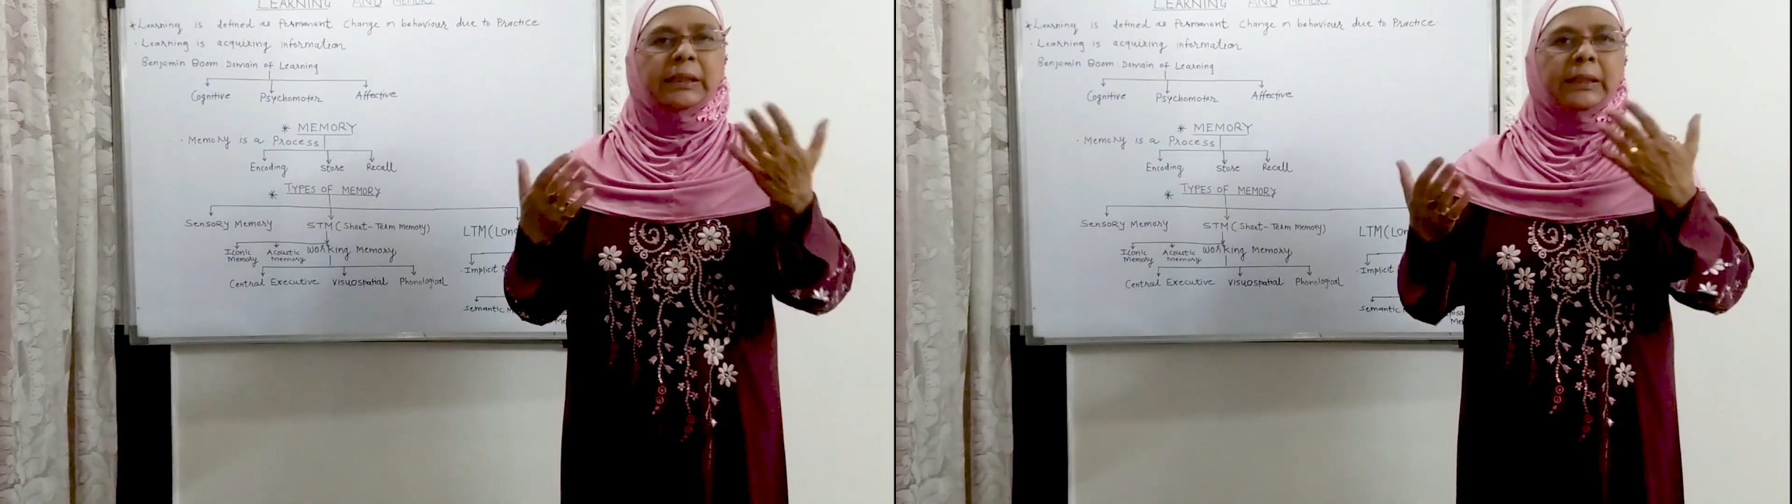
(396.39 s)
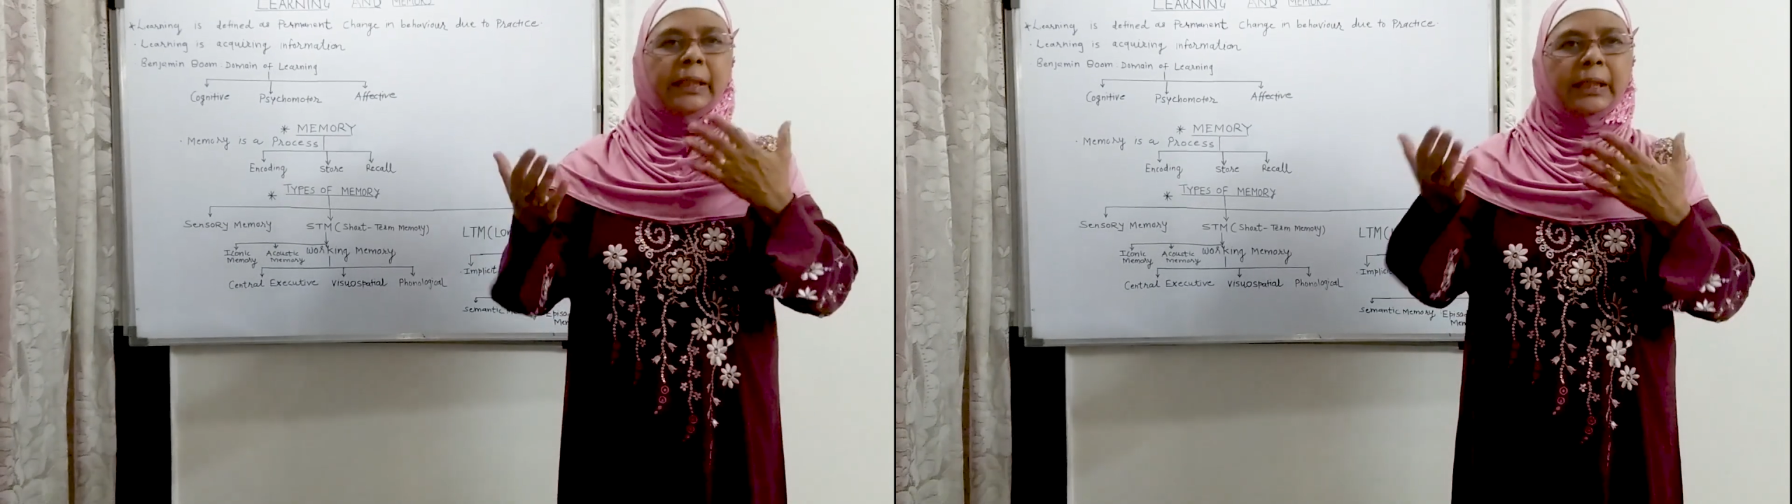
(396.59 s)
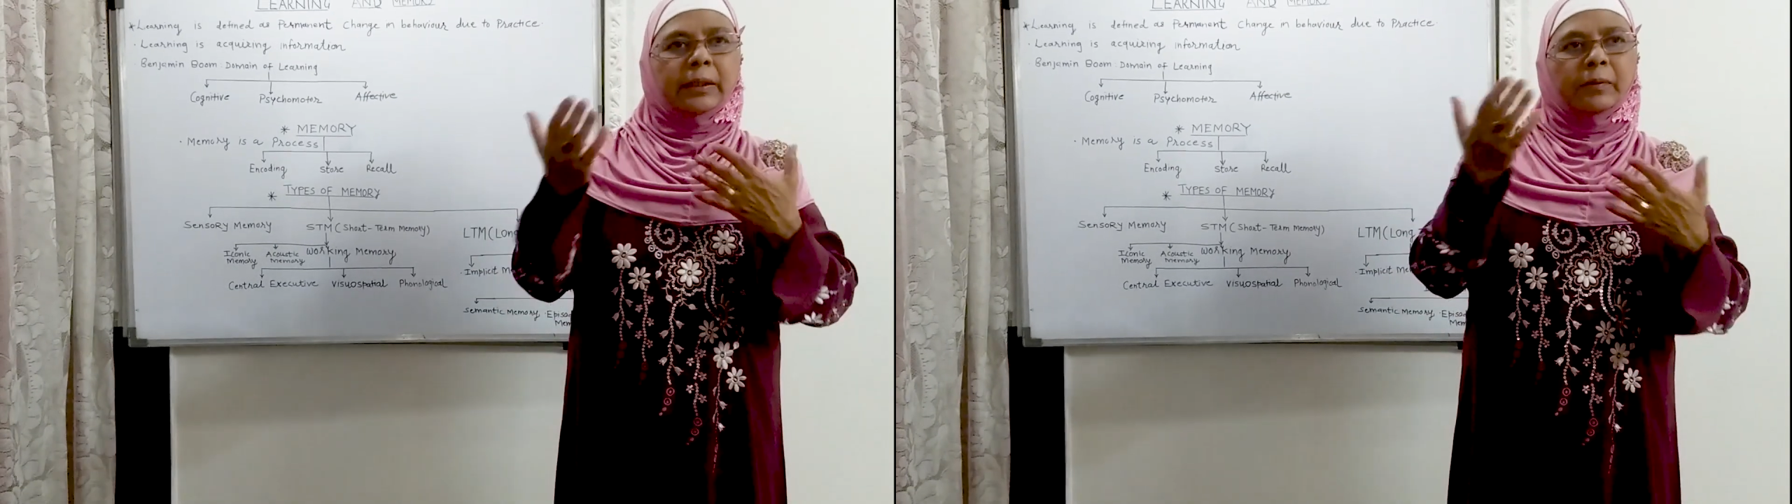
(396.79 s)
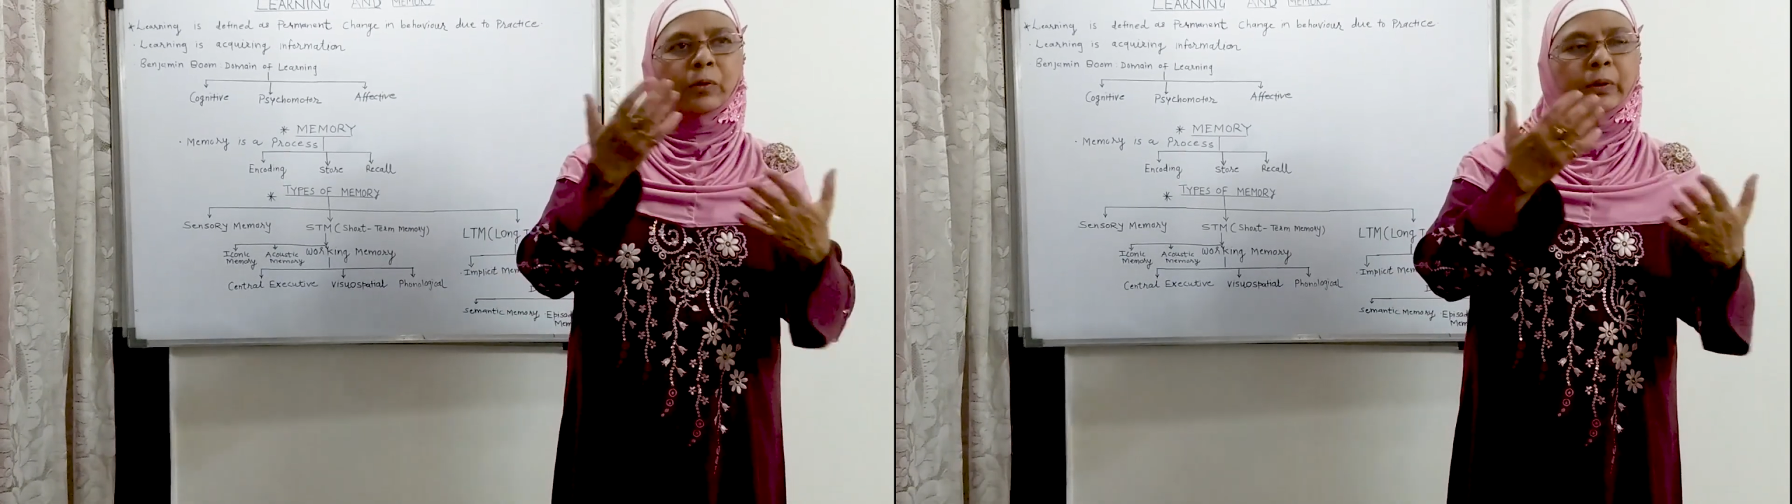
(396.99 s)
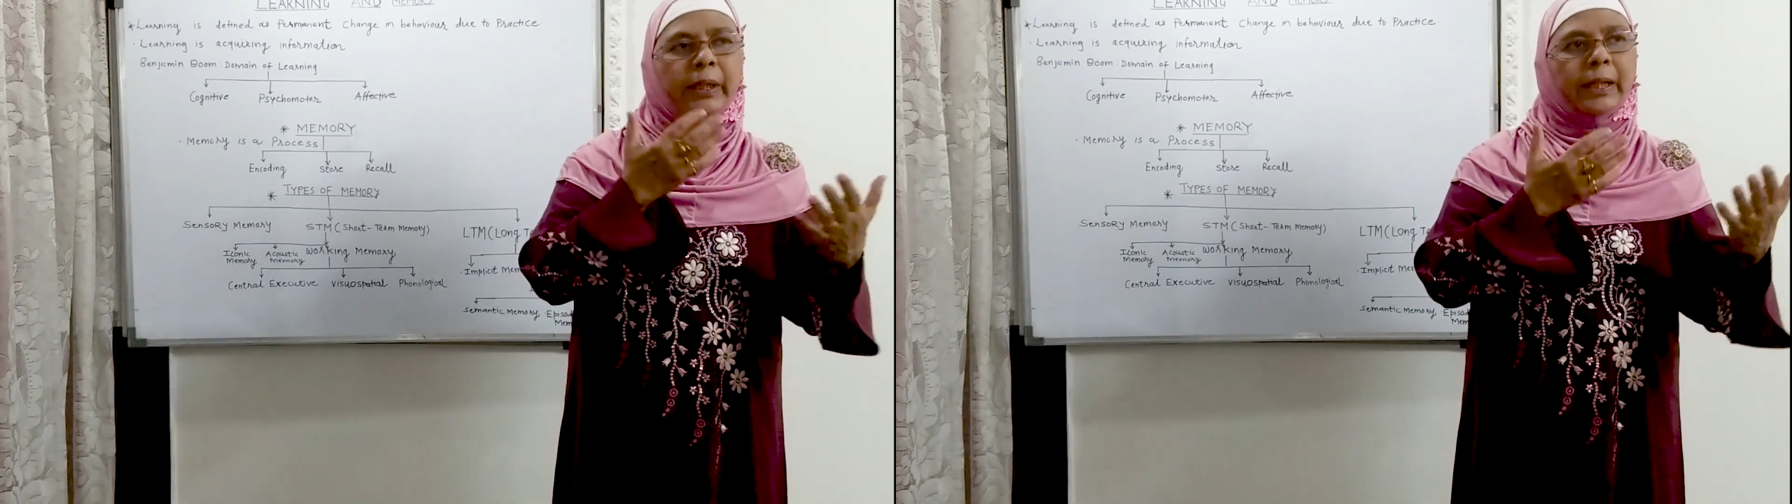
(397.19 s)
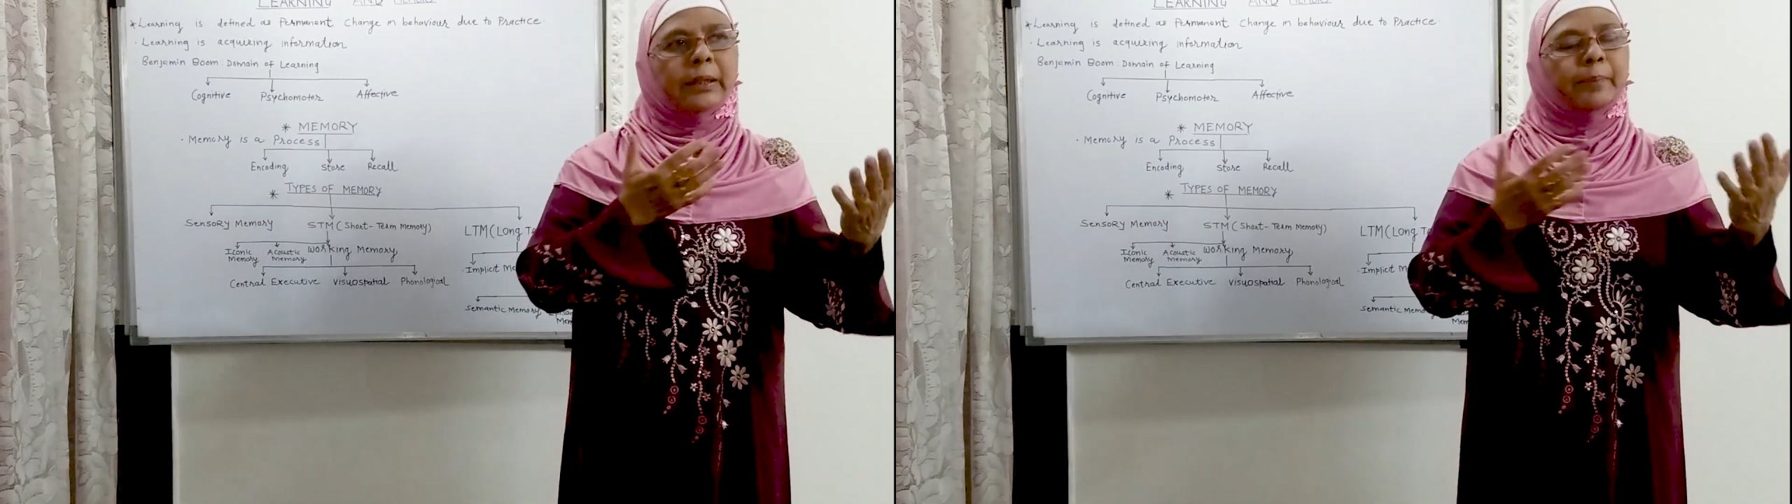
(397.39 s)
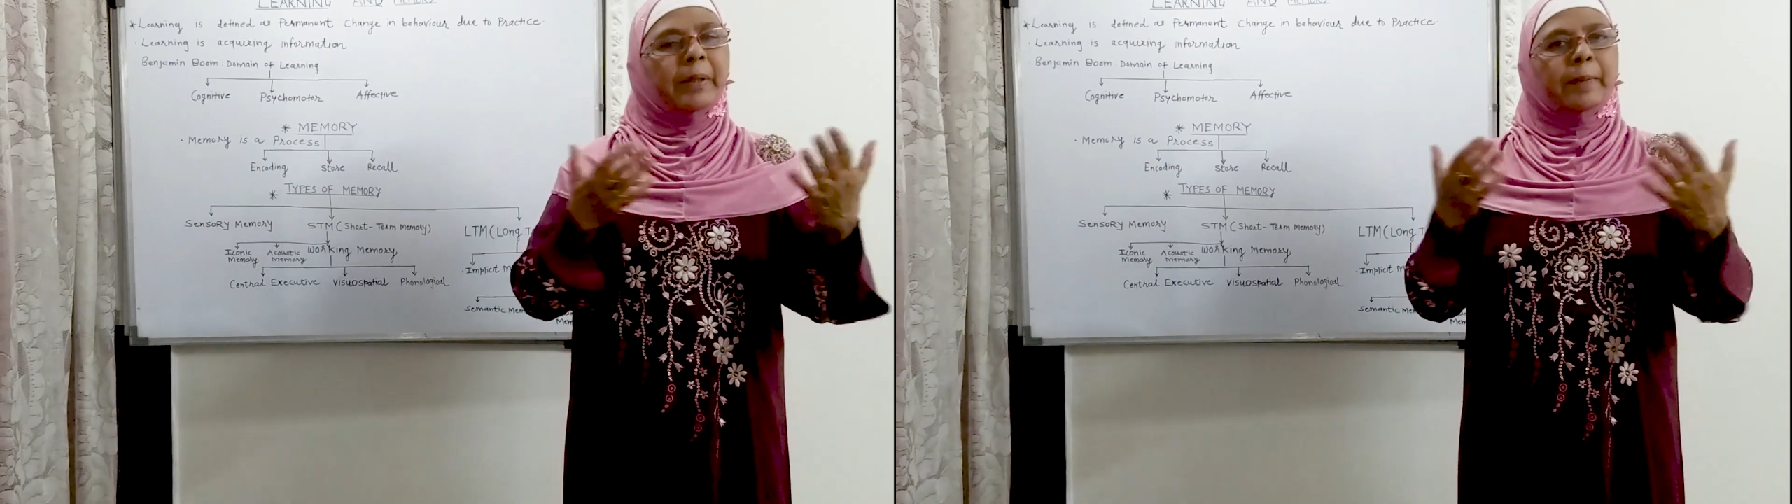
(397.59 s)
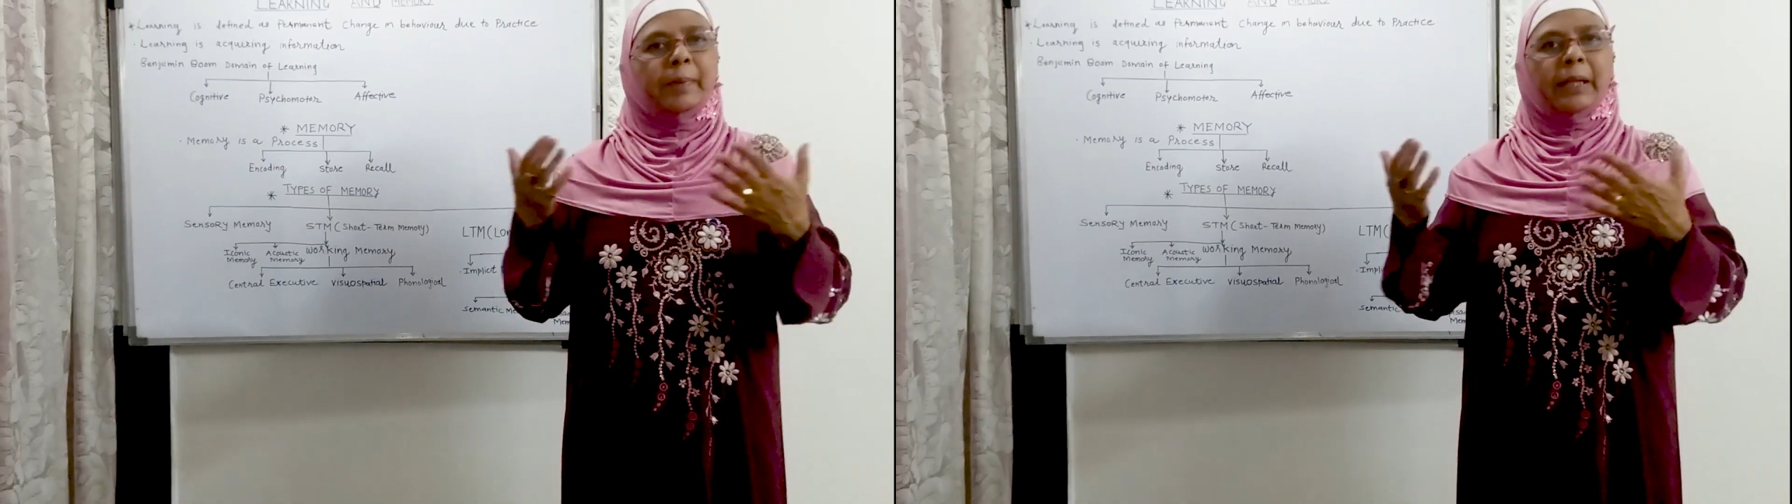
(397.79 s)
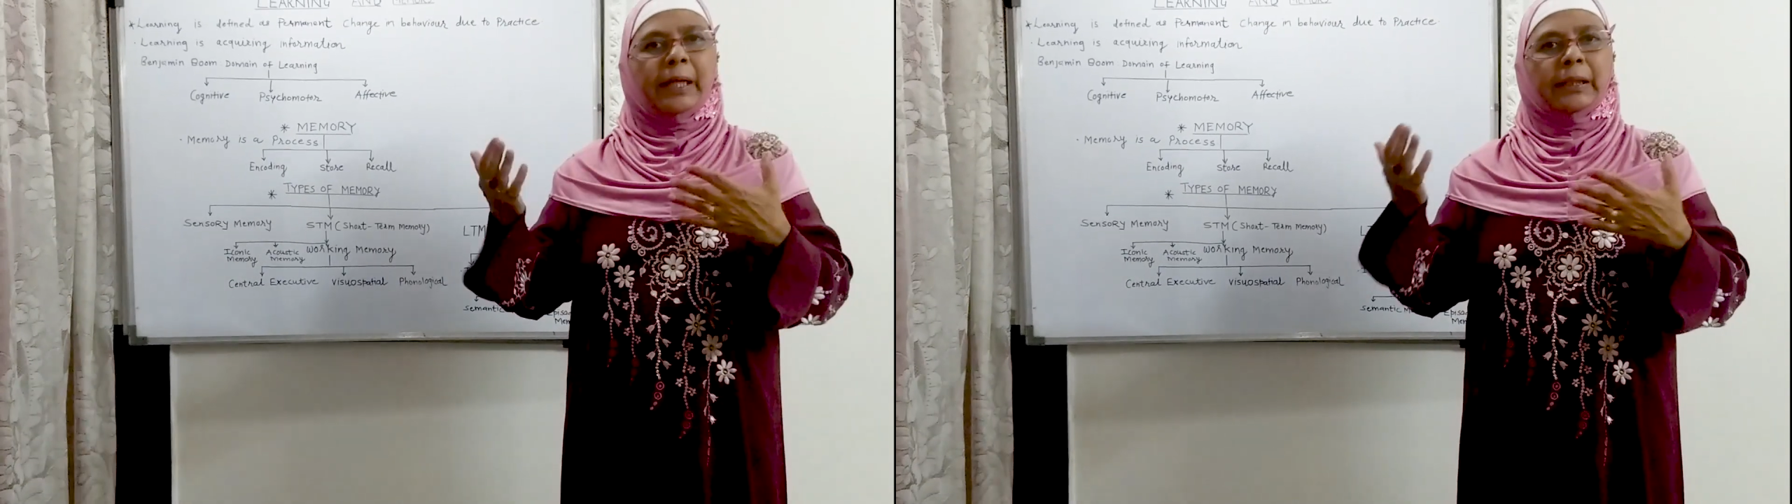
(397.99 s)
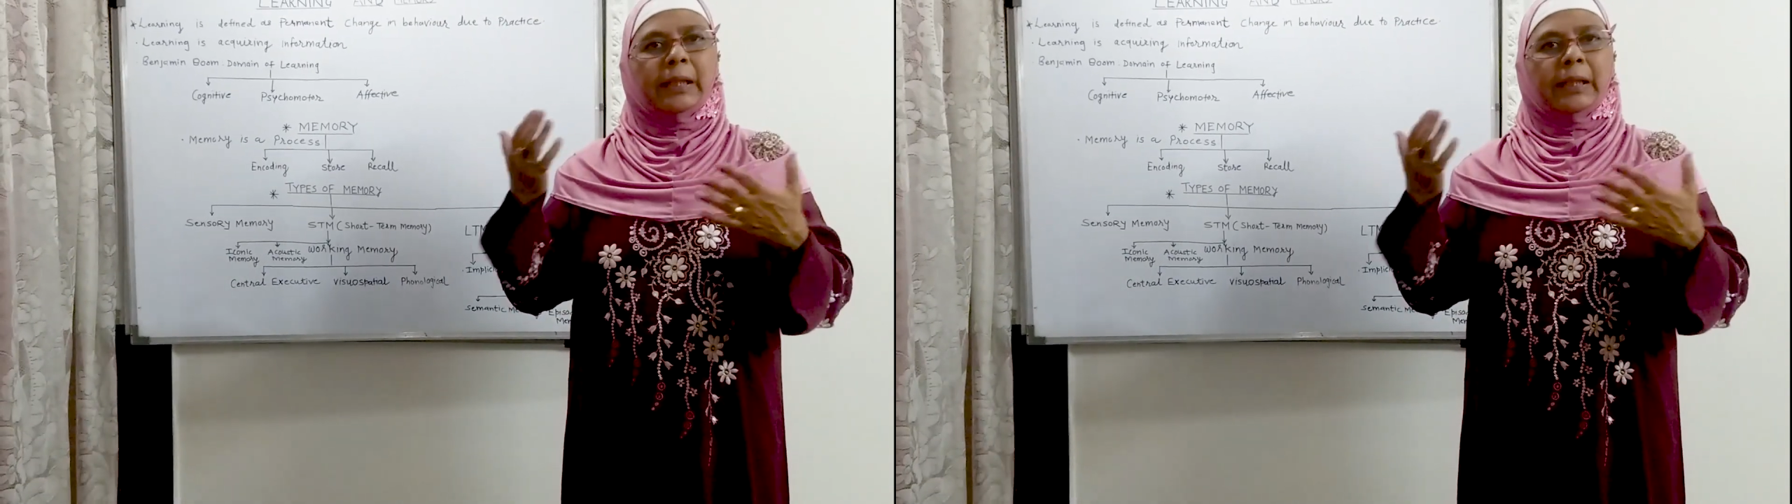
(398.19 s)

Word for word: looking at the people and that